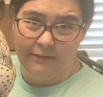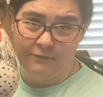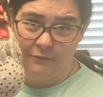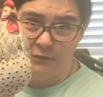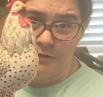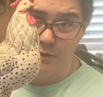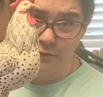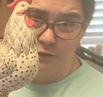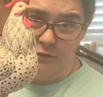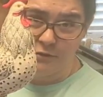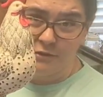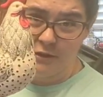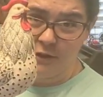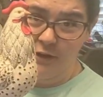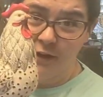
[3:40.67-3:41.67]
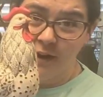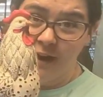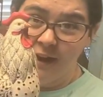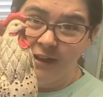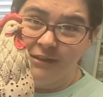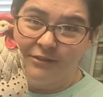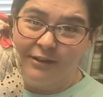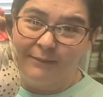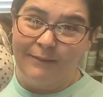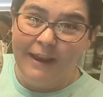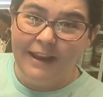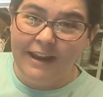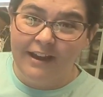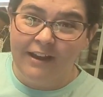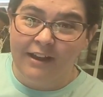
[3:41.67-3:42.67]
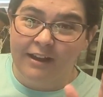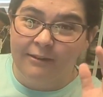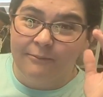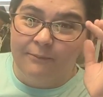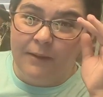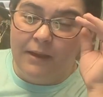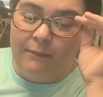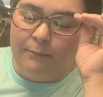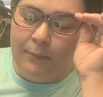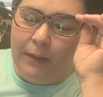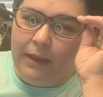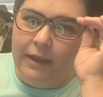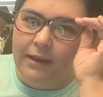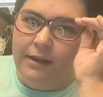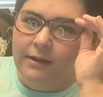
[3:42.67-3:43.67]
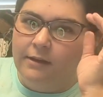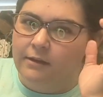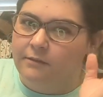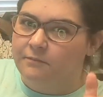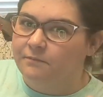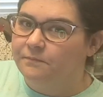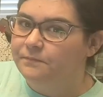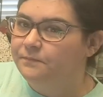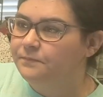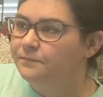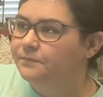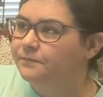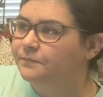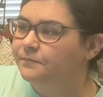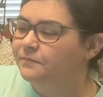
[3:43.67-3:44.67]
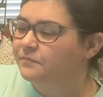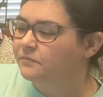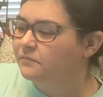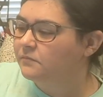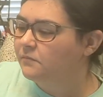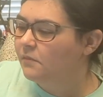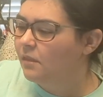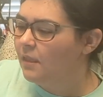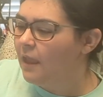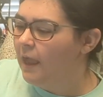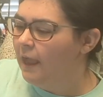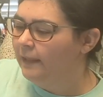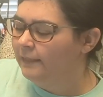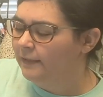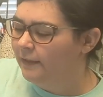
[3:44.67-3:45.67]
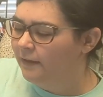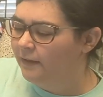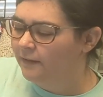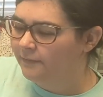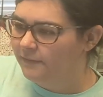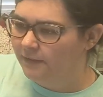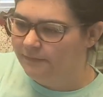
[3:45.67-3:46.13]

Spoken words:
for this rooster. So I paid up, but I love